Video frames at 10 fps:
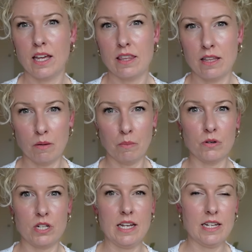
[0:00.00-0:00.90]
then the
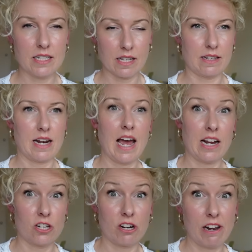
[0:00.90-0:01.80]
body doesn't
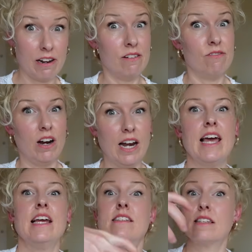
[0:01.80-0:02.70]
actually
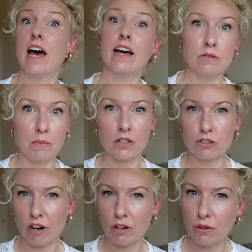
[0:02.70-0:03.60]
release as much
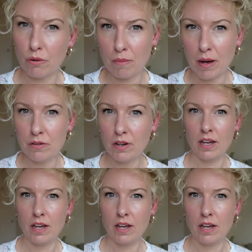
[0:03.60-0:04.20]
growth hormone.